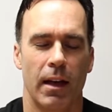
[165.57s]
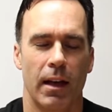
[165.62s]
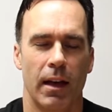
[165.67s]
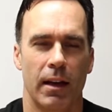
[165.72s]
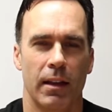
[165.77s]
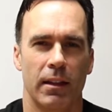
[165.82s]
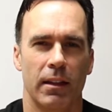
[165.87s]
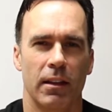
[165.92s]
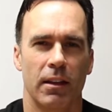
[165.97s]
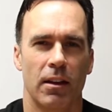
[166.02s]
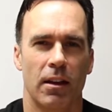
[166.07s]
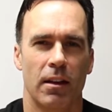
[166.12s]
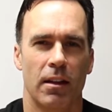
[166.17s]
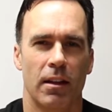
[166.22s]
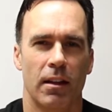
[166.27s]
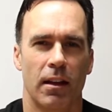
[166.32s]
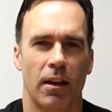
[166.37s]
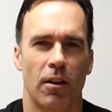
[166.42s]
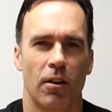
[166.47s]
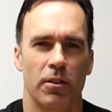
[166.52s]
I think
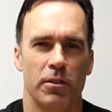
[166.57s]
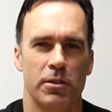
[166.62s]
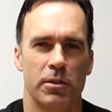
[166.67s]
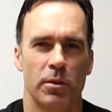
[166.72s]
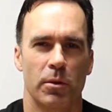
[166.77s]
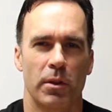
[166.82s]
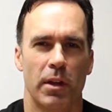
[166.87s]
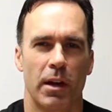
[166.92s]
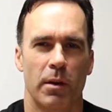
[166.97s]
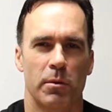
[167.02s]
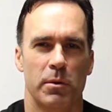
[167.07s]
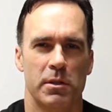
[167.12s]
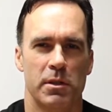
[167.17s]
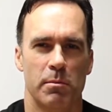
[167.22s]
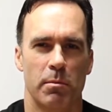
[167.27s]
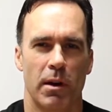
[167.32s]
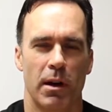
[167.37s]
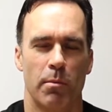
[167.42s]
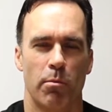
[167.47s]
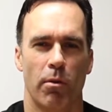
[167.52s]
also that was the
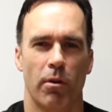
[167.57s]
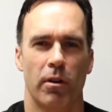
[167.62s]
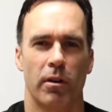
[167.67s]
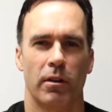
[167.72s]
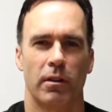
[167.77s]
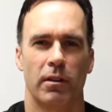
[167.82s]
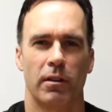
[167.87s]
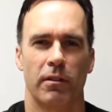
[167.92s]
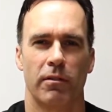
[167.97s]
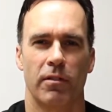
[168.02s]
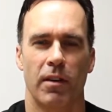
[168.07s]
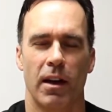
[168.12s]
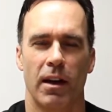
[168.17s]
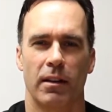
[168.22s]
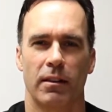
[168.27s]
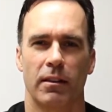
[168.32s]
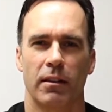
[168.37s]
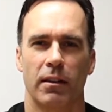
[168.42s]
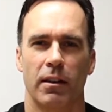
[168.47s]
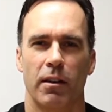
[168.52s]
byproduct of the
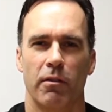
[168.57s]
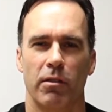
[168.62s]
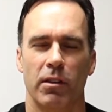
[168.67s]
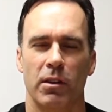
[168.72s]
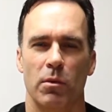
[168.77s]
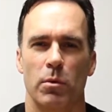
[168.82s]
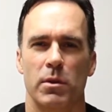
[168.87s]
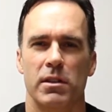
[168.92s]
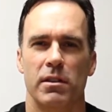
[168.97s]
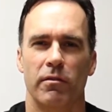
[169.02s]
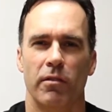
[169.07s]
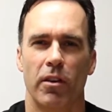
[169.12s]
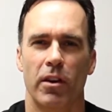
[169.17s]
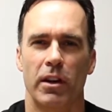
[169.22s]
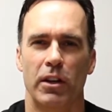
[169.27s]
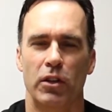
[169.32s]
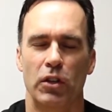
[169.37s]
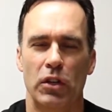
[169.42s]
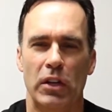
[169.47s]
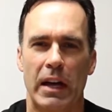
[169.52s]
fact that I really wasn't
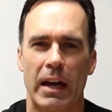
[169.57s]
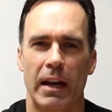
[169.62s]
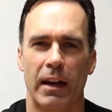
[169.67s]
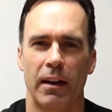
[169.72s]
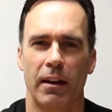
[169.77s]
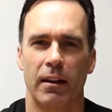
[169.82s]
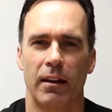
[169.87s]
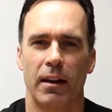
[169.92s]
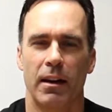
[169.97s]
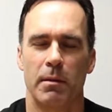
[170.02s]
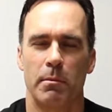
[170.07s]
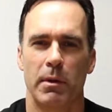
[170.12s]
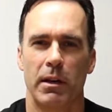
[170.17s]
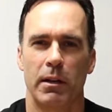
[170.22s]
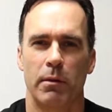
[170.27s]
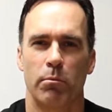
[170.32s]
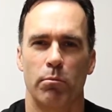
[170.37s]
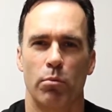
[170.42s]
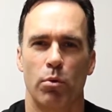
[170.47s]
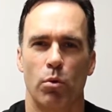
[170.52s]
very good at it. I
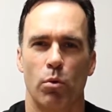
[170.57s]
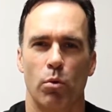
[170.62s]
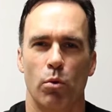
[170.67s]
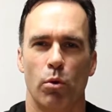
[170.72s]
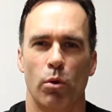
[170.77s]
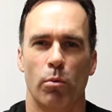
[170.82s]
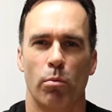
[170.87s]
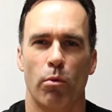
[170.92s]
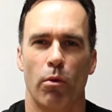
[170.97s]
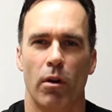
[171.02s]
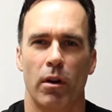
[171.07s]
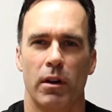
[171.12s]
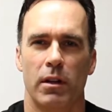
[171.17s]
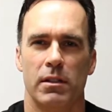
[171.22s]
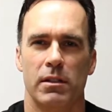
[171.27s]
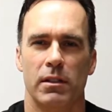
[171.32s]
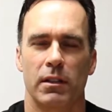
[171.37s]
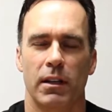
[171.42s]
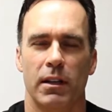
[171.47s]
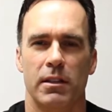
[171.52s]
made poor product
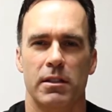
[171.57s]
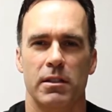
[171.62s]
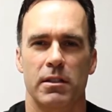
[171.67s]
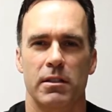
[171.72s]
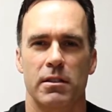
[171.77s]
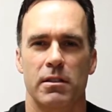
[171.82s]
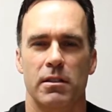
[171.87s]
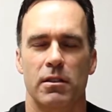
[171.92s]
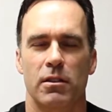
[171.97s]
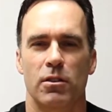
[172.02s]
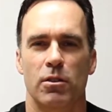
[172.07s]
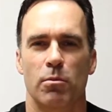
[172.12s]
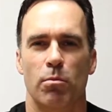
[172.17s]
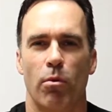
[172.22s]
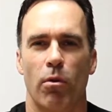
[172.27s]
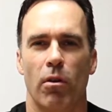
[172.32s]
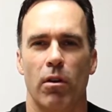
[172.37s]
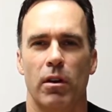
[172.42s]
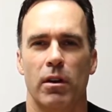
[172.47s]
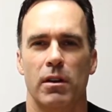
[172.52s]
selections. The two
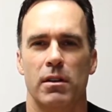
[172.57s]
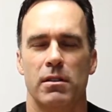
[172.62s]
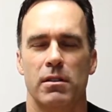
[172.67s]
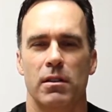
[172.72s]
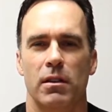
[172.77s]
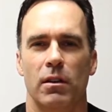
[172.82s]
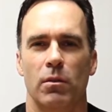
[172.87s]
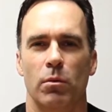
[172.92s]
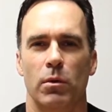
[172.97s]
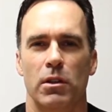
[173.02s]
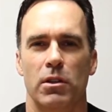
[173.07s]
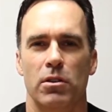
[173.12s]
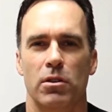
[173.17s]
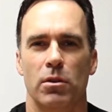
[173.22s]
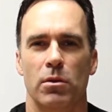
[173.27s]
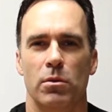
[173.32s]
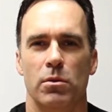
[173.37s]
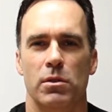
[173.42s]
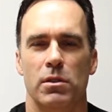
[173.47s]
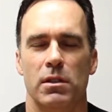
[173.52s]
products that we
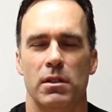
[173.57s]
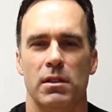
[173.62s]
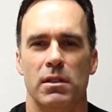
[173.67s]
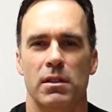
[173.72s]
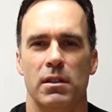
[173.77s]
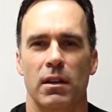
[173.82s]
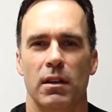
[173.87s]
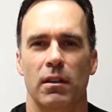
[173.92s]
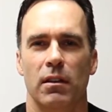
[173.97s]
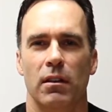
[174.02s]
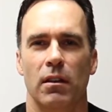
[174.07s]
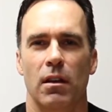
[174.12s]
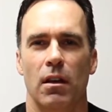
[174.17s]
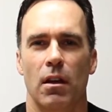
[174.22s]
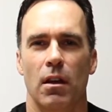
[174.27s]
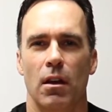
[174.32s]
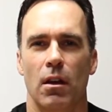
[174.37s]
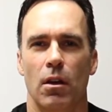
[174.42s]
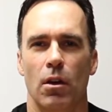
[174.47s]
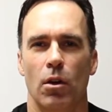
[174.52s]
chose to sell
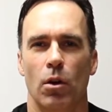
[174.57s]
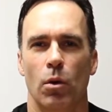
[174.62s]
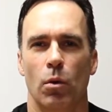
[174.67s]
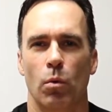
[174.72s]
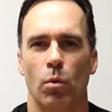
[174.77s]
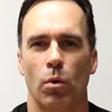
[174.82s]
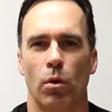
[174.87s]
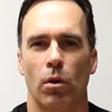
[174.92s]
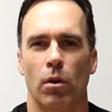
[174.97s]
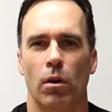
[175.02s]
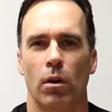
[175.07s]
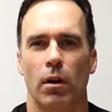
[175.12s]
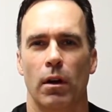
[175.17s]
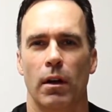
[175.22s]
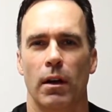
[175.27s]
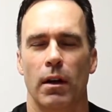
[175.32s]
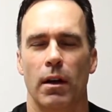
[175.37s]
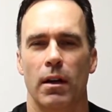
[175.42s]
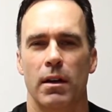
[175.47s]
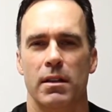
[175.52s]

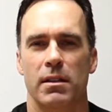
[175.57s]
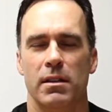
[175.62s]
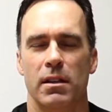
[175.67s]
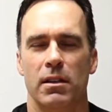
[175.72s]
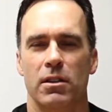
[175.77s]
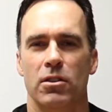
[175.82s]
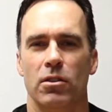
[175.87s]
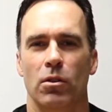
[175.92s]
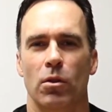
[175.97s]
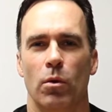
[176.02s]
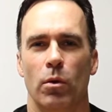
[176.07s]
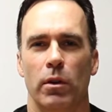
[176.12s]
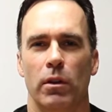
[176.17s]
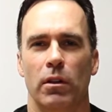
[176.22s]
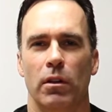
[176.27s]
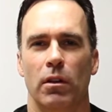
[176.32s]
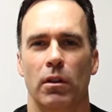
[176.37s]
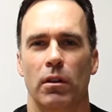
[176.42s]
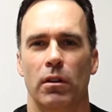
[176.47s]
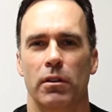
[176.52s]
were essential
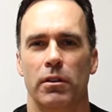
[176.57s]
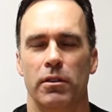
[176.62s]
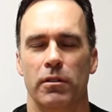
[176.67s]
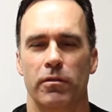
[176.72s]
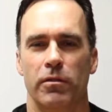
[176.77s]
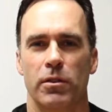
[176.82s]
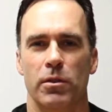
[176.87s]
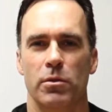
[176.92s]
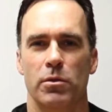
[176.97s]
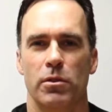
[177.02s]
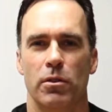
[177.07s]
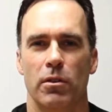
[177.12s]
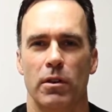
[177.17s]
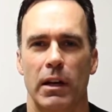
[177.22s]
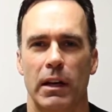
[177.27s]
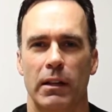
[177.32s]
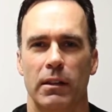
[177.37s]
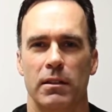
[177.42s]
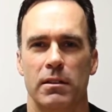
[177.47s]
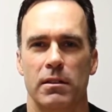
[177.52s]
oil diffuser
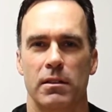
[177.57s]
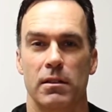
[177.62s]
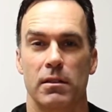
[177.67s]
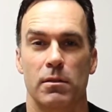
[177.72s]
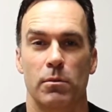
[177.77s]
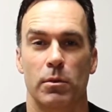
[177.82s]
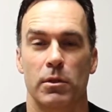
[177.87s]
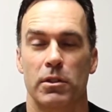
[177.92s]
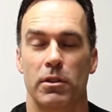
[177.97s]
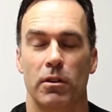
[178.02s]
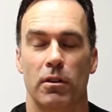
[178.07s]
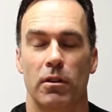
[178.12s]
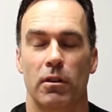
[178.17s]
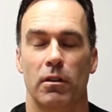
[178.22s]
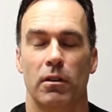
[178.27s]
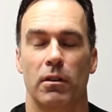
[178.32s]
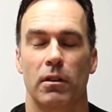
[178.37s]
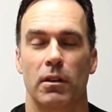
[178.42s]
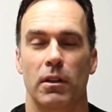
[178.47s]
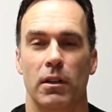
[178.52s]
necklaces, which are
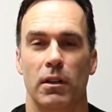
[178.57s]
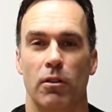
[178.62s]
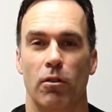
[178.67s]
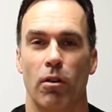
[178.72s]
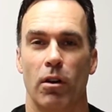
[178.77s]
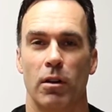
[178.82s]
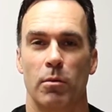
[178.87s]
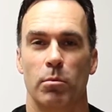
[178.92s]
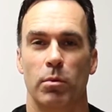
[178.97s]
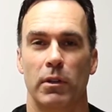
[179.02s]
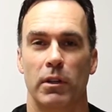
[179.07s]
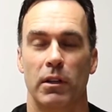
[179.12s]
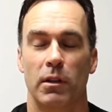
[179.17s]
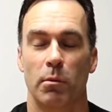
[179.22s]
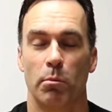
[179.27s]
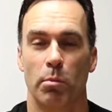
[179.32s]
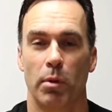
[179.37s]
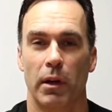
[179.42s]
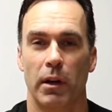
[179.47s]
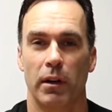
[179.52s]
incredibly
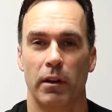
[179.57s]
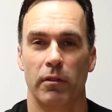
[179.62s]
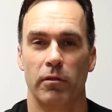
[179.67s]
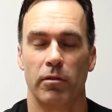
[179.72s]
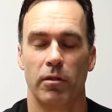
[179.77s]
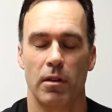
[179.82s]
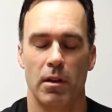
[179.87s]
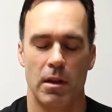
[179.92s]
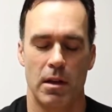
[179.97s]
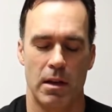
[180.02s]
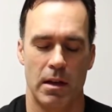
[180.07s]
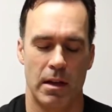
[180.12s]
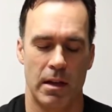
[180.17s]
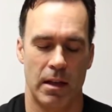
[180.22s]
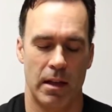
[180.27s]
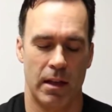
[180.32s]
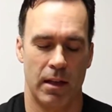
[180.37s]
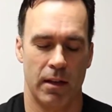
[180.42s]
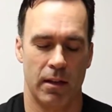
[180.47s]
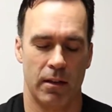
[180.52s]
competitive,
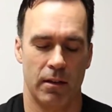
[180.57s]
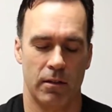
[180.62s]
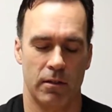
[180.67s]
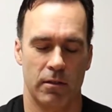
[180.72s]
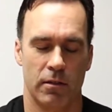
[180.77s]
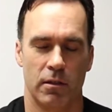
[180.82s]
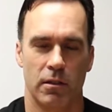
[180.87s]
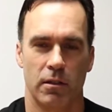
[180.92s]
and